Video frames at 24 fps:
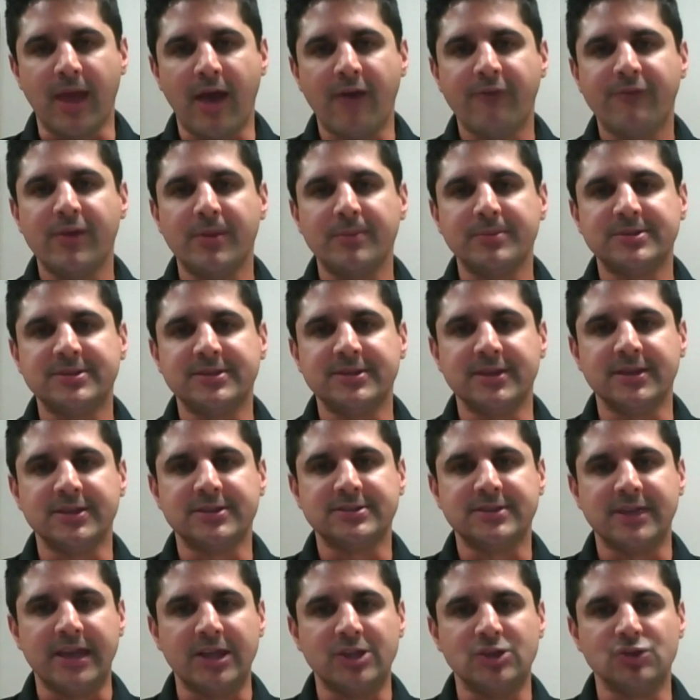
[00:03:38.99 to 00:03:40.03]

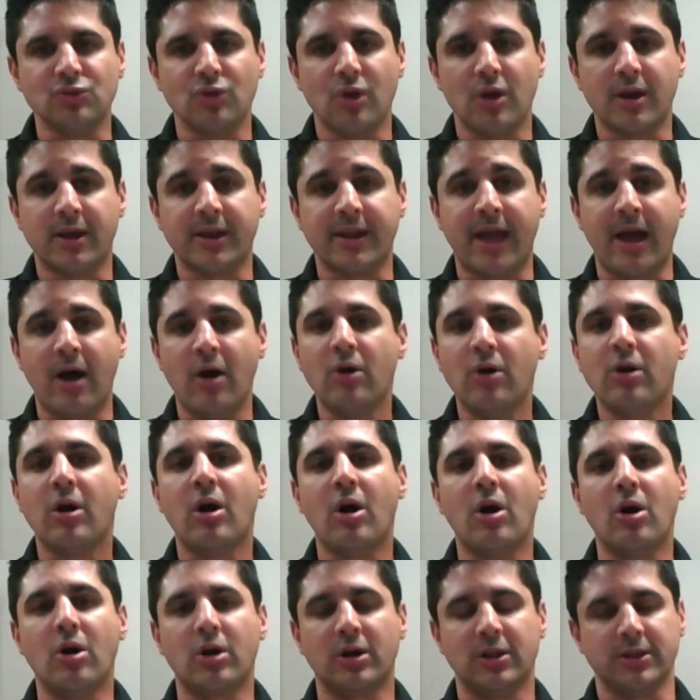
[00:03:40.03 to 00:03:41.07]
FMCSA Drug and
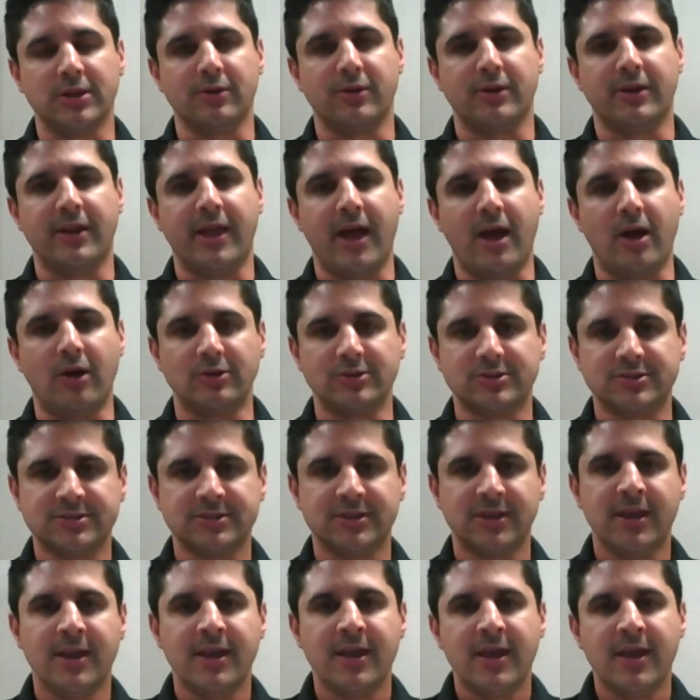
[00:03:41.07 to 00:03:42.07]
Alcohol Clearinghouse,